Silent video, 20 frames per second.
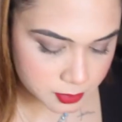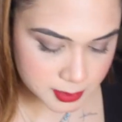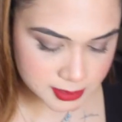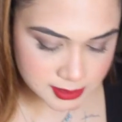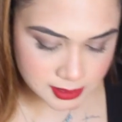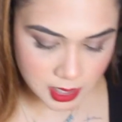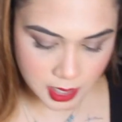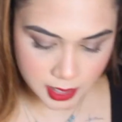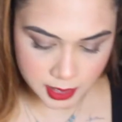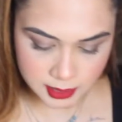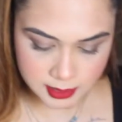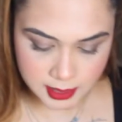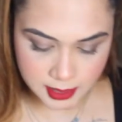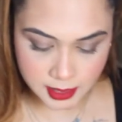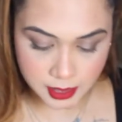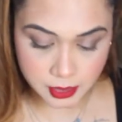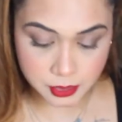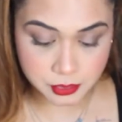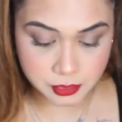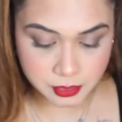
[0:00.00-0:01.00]
mascara
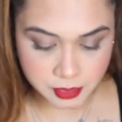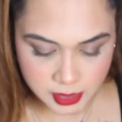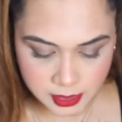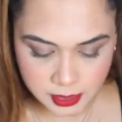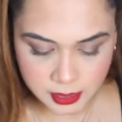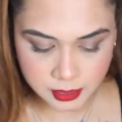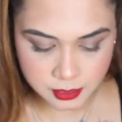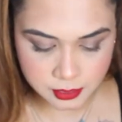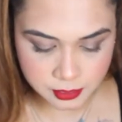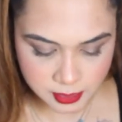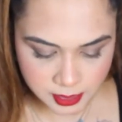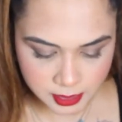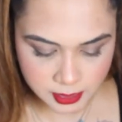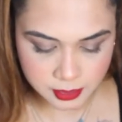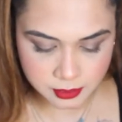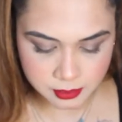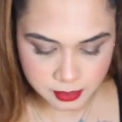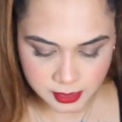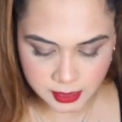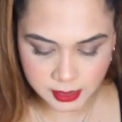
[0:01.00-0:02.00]
that I
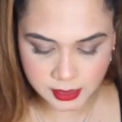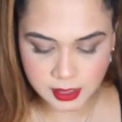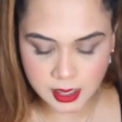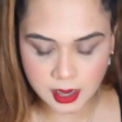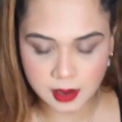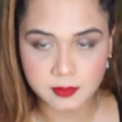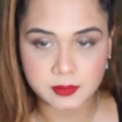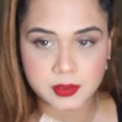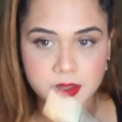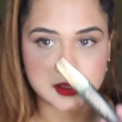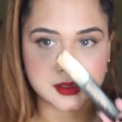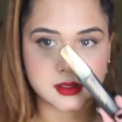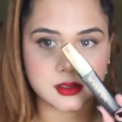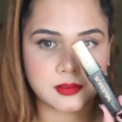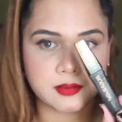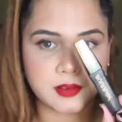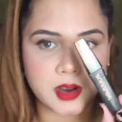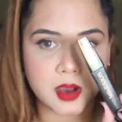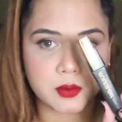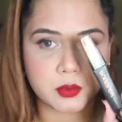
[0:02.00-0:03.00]
really love is the
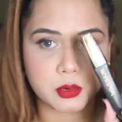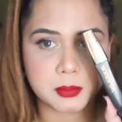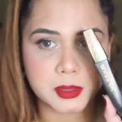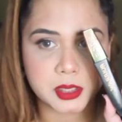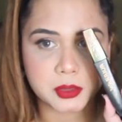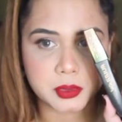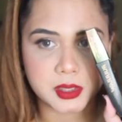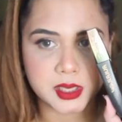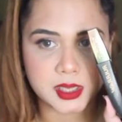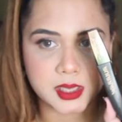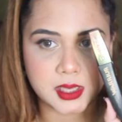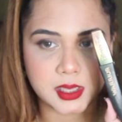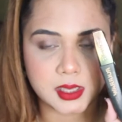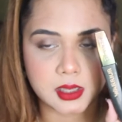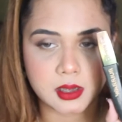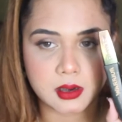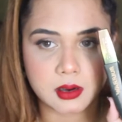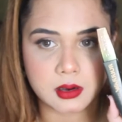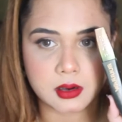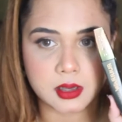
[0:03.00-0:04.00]
Flower
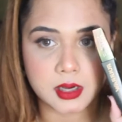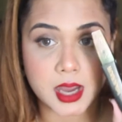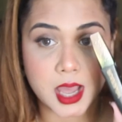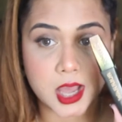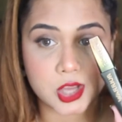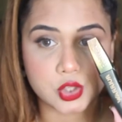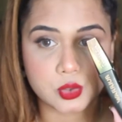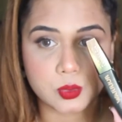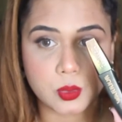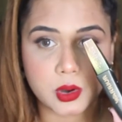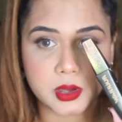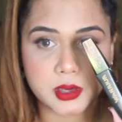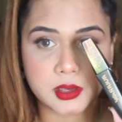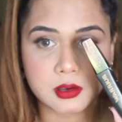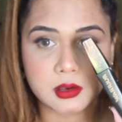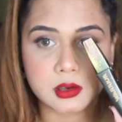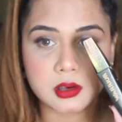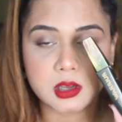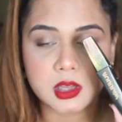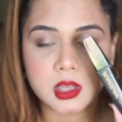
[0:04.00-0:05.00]
Beauty Lash
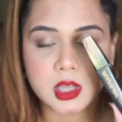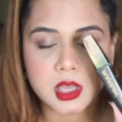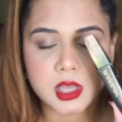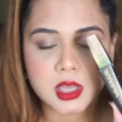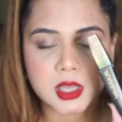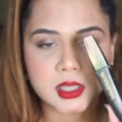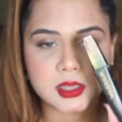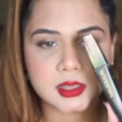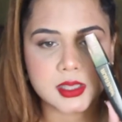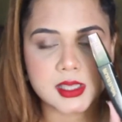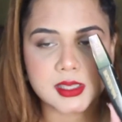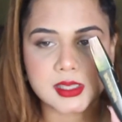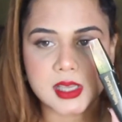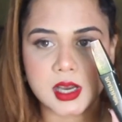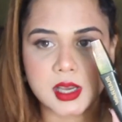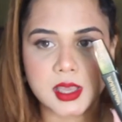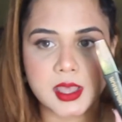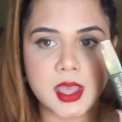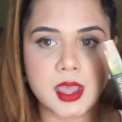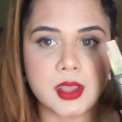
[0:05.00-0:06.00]
Warrior. This
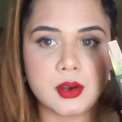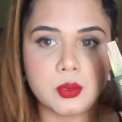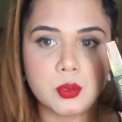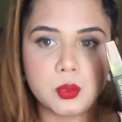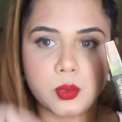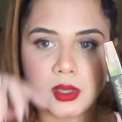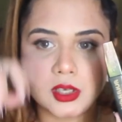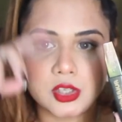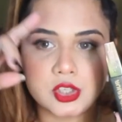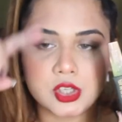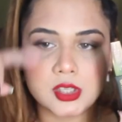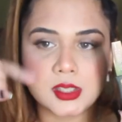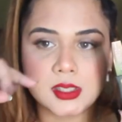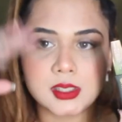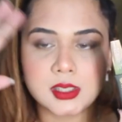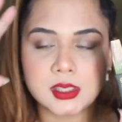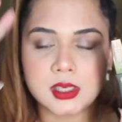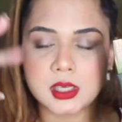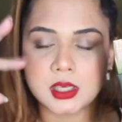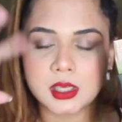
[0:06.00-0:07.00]
again will
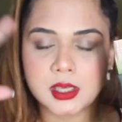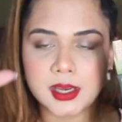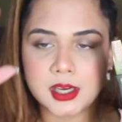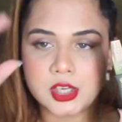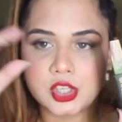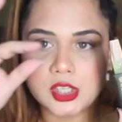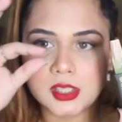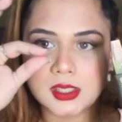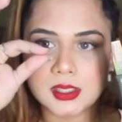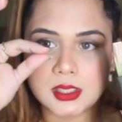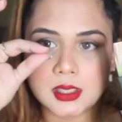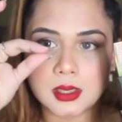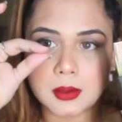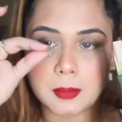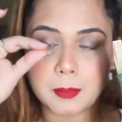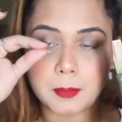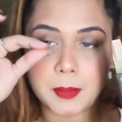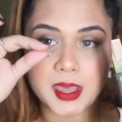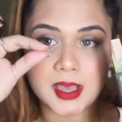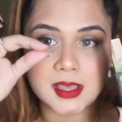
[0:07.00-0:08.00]
just, it just
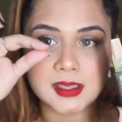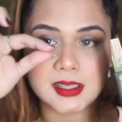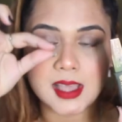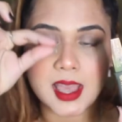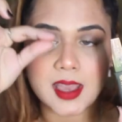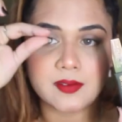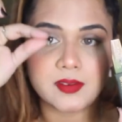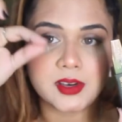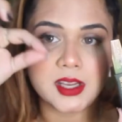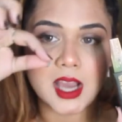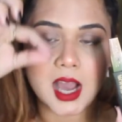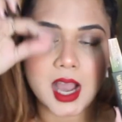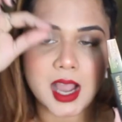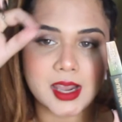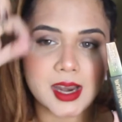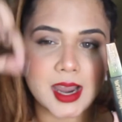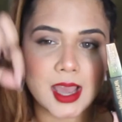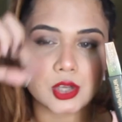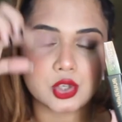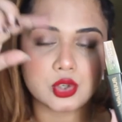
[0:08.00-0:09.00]
picks every
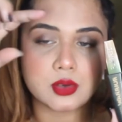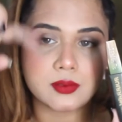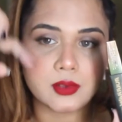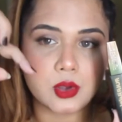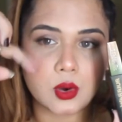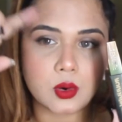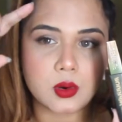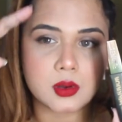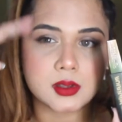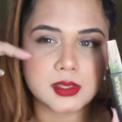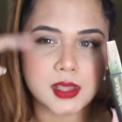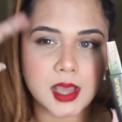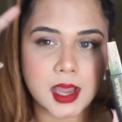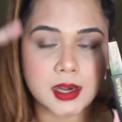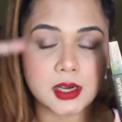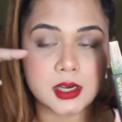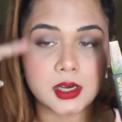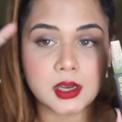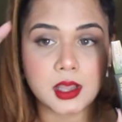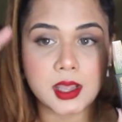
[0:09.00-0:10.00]
eyelash of yours
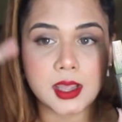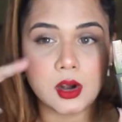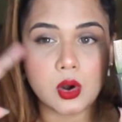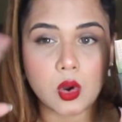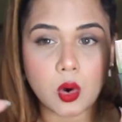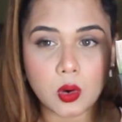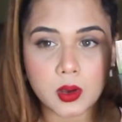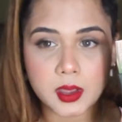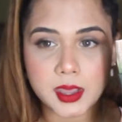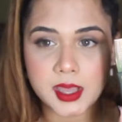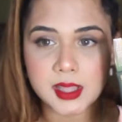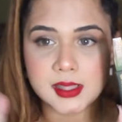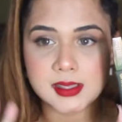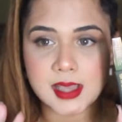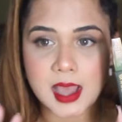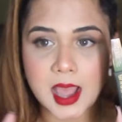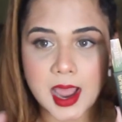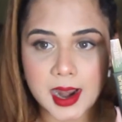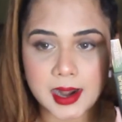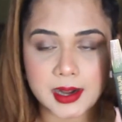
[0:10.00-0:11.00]
and elongates
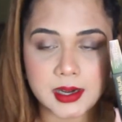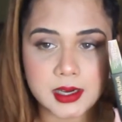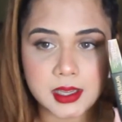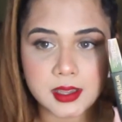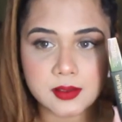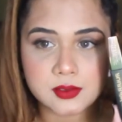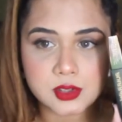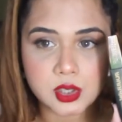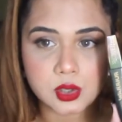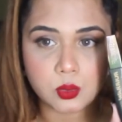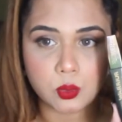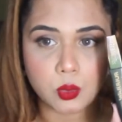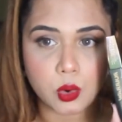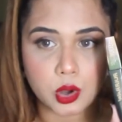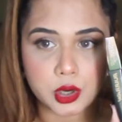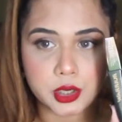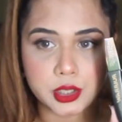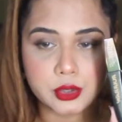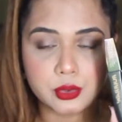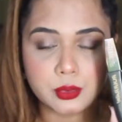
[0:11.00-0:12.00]
and gives it
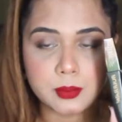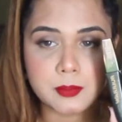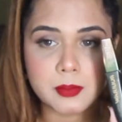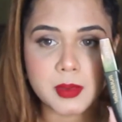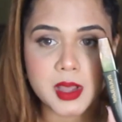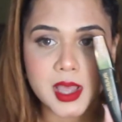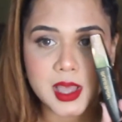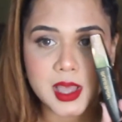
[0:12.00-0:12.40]
volume.